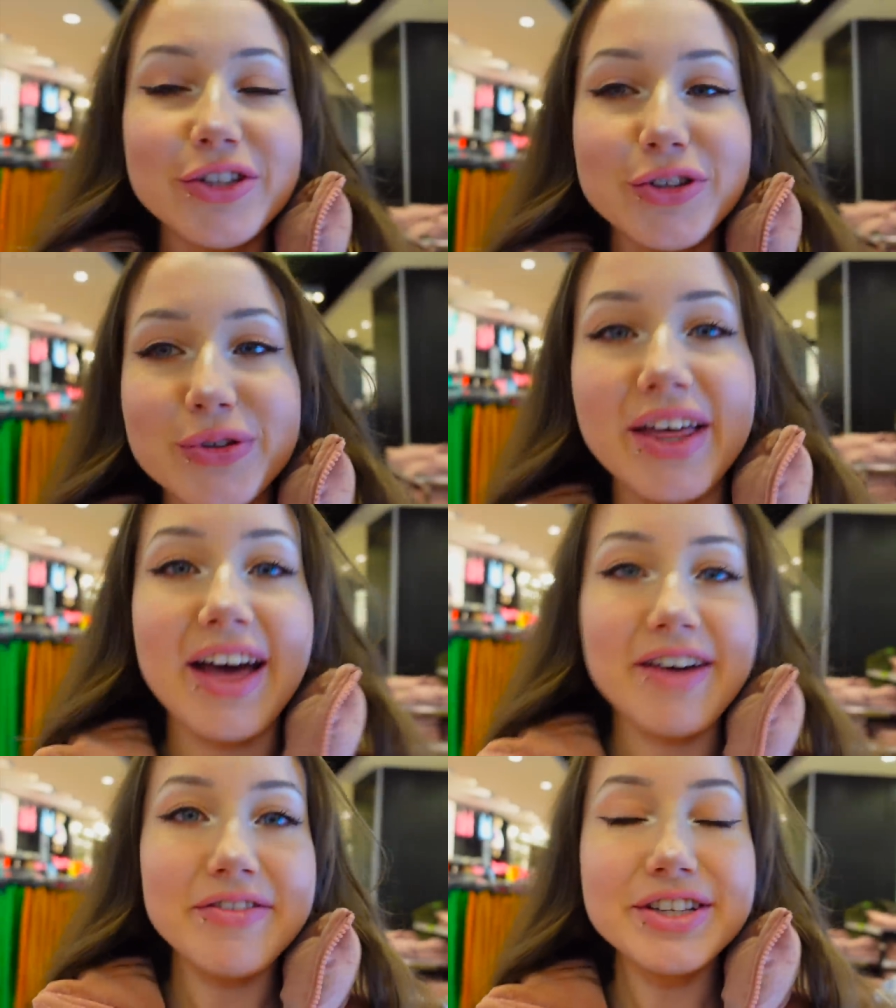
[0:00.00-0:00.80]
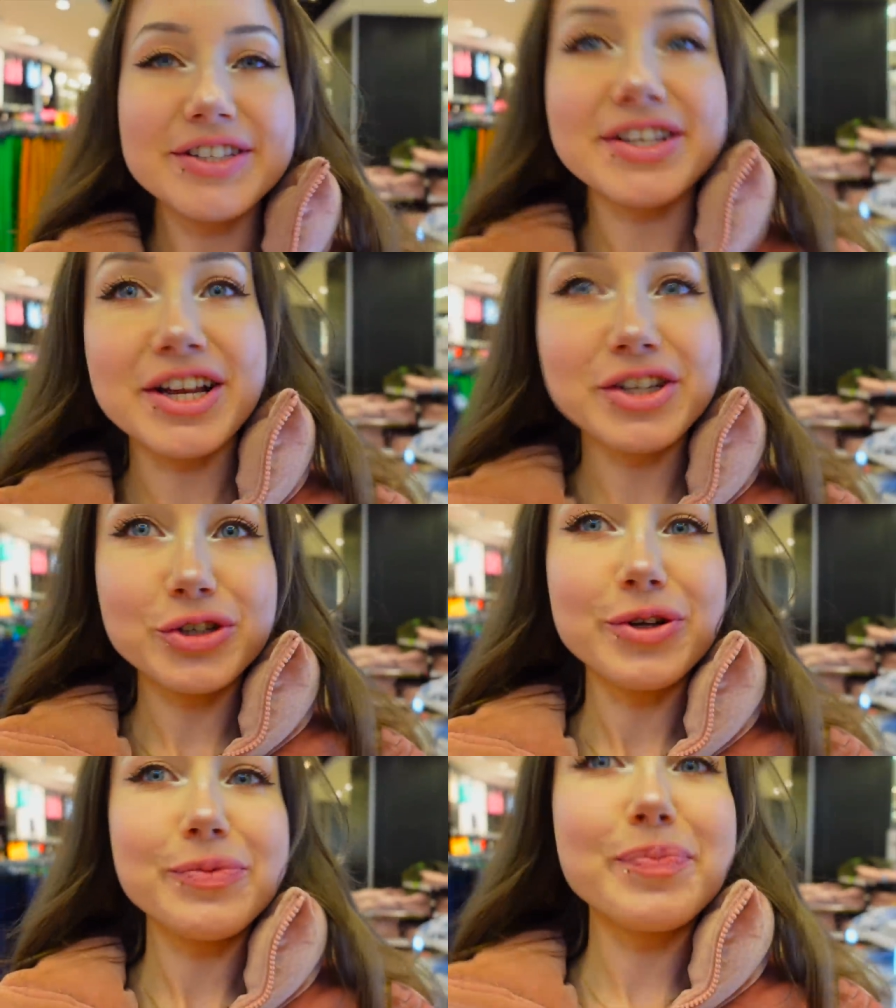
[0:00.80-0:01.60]
Dude, they have a
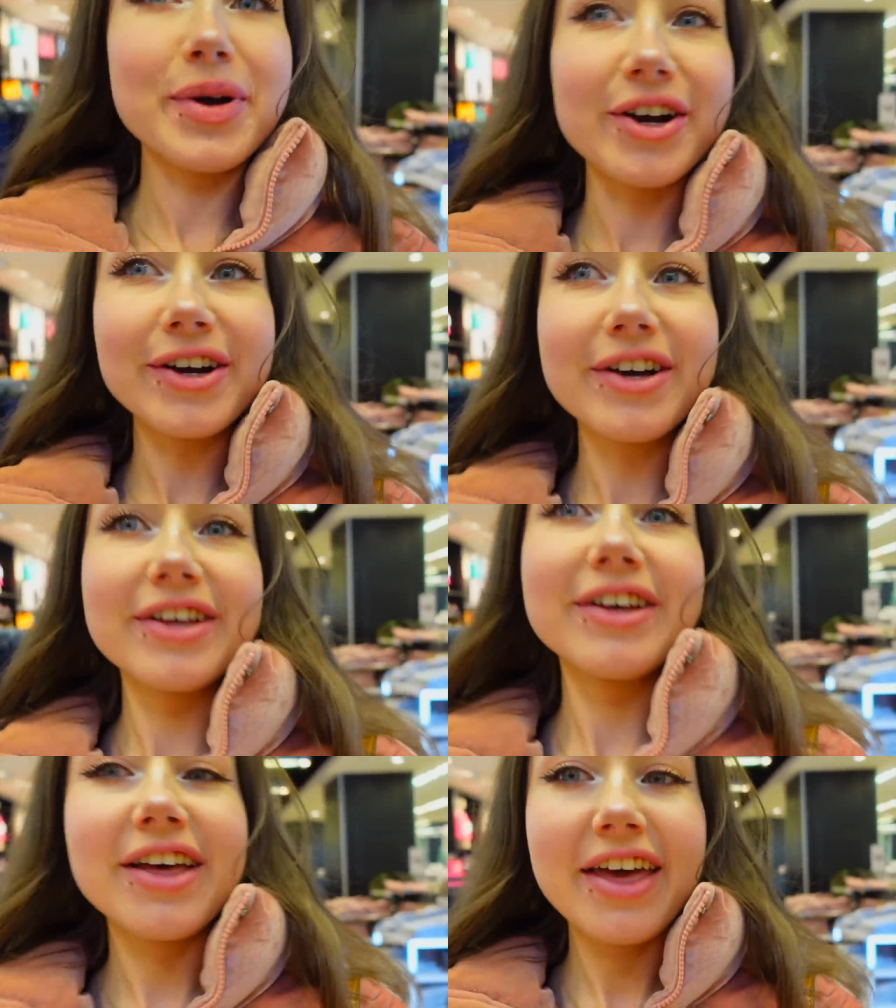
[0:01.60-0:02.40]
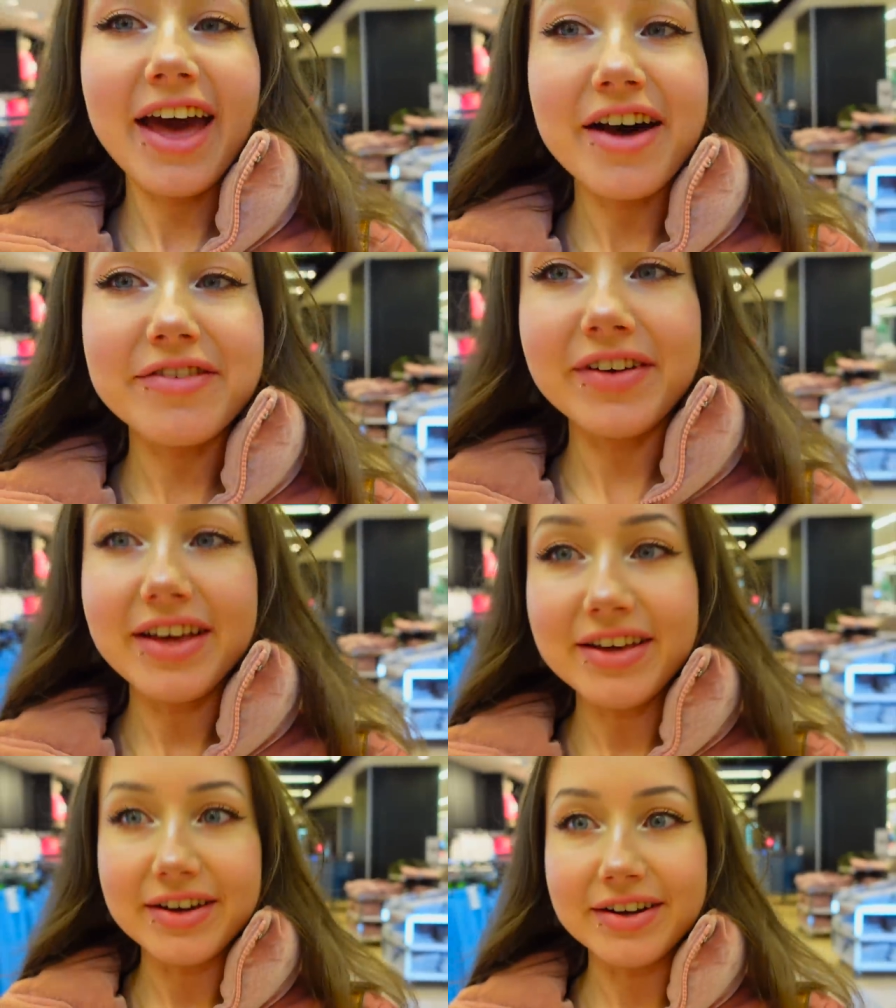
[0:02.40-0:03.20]
Central Perk
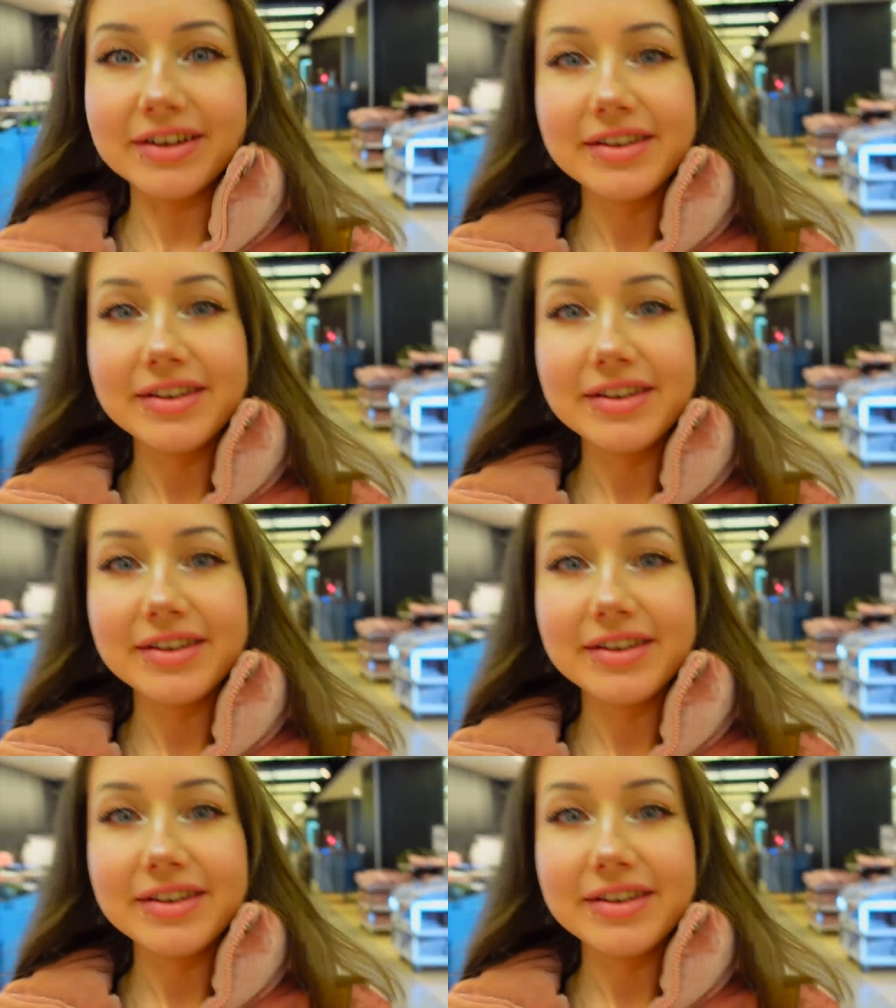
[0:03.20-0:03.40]
cafe here.